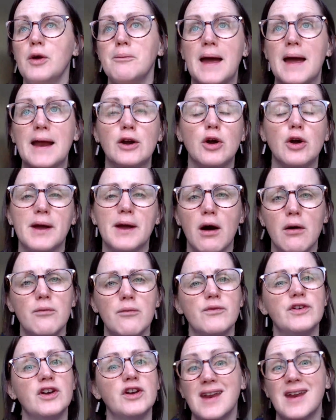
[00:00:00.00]
may not be
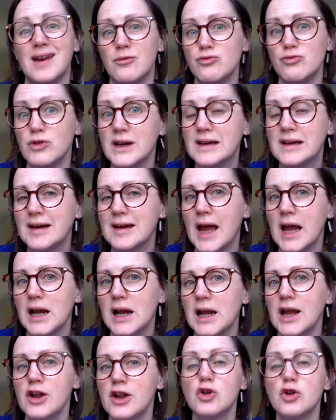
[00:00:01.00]
confident in reading
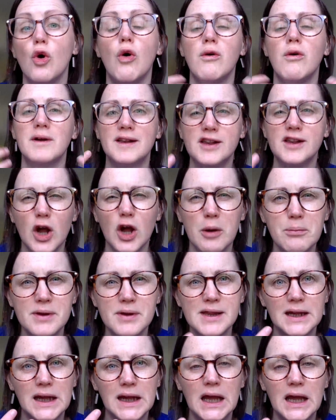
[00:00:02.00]
English or
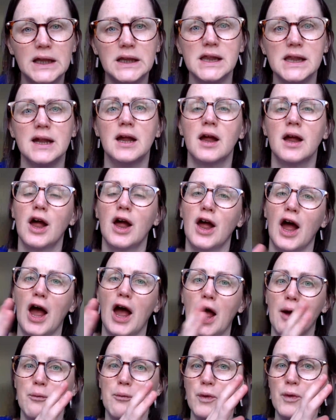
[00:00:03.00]
interpreting it,
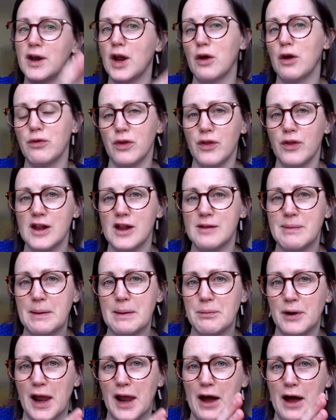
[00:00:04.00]
we know that those
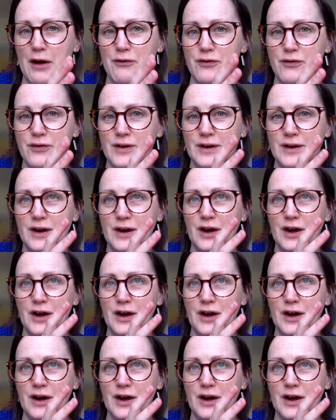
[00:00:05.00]
people have